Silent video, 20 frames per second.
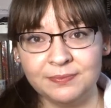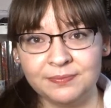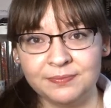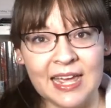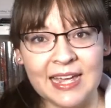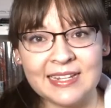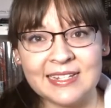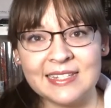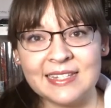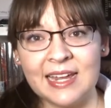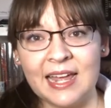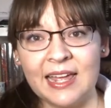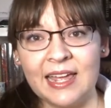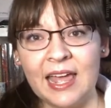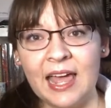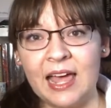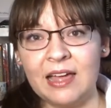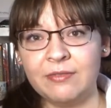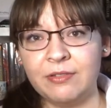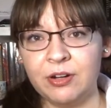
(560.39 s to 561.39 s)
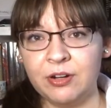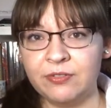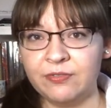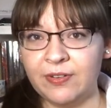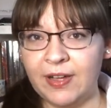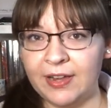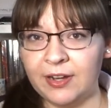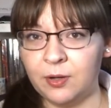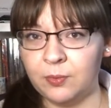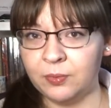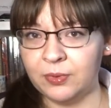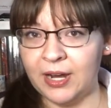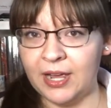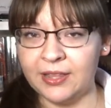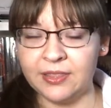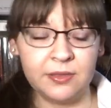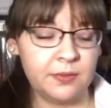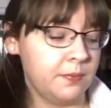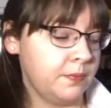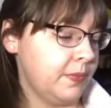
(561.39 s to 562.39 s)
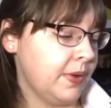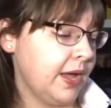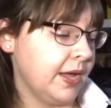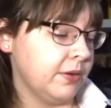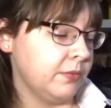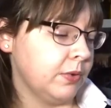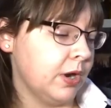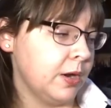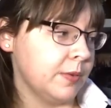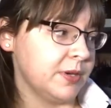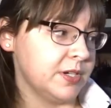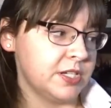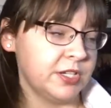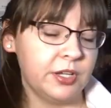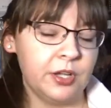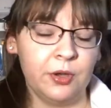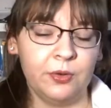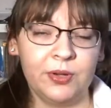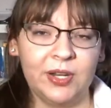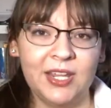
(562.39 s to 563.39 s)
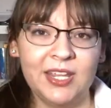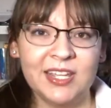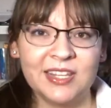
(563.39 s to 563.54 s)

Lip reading: Next, I have Her Final Breath by Robert Dugoni,